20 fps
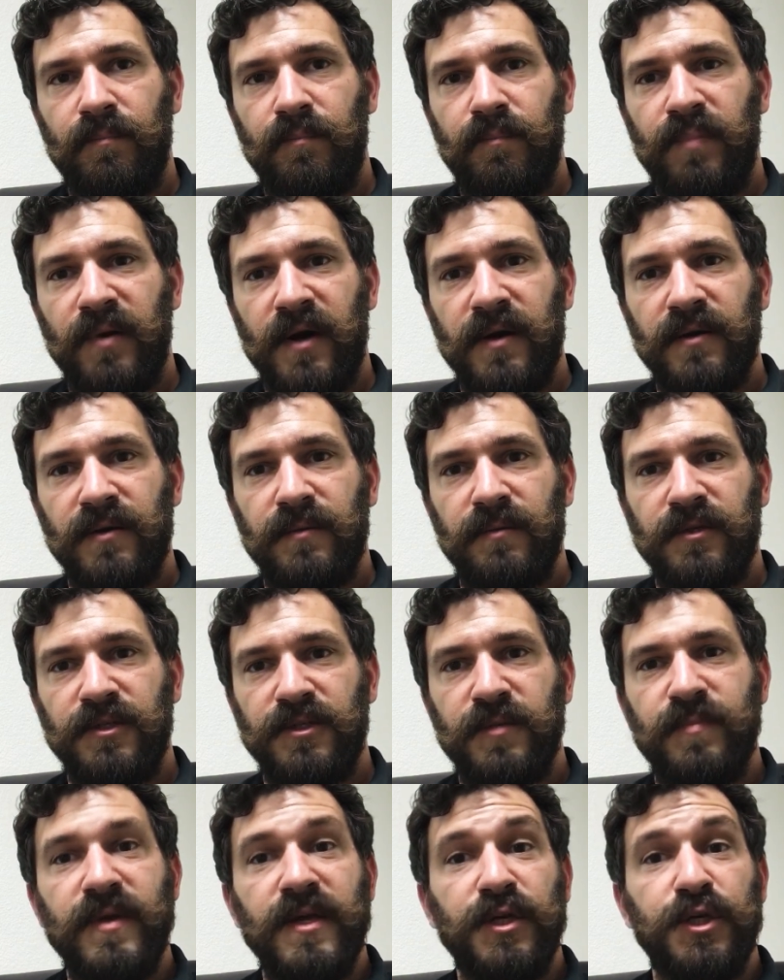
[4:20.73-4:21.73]
But
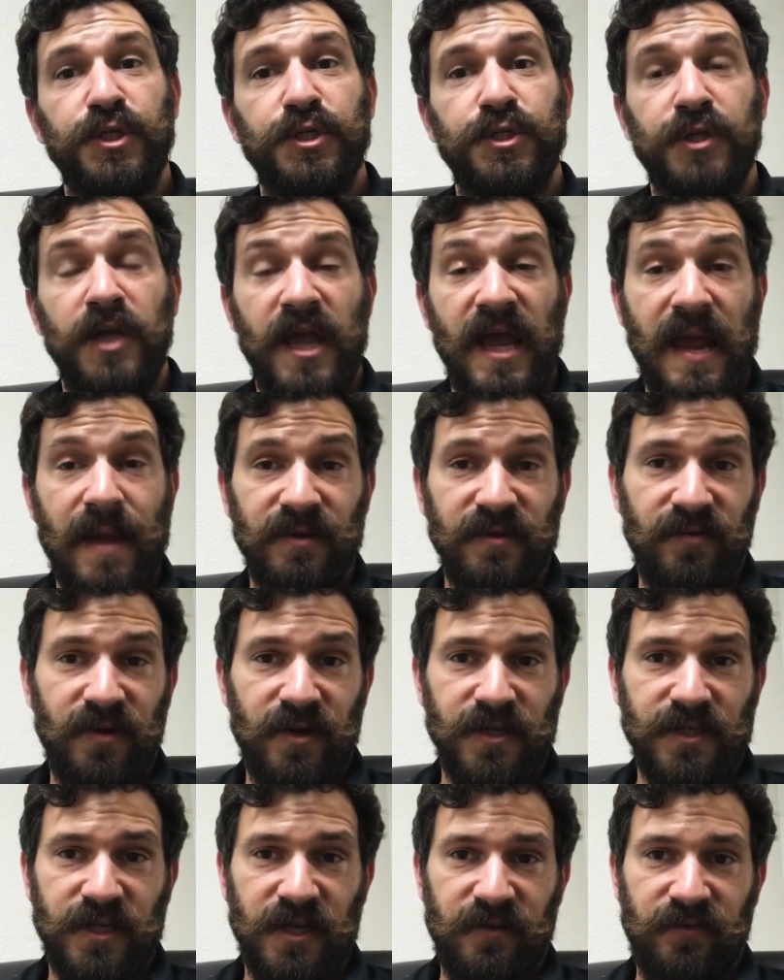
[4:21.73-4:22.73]
to be ashamed of
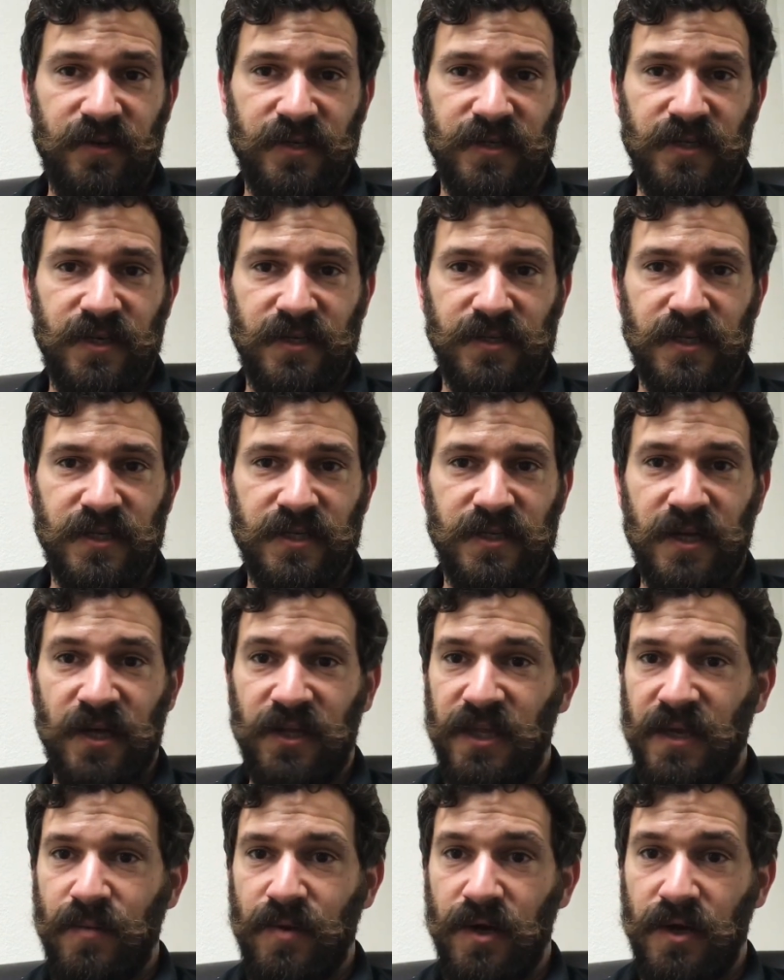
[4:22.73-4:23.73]
our selfishness is
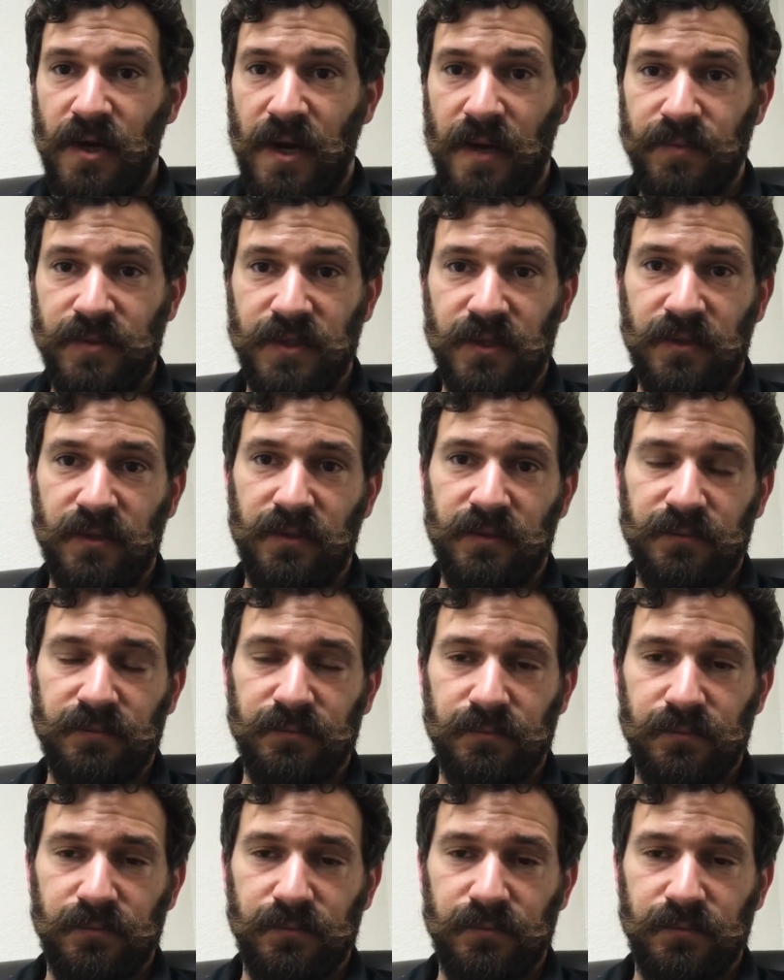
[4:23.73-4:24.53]
nothing but an obstacle.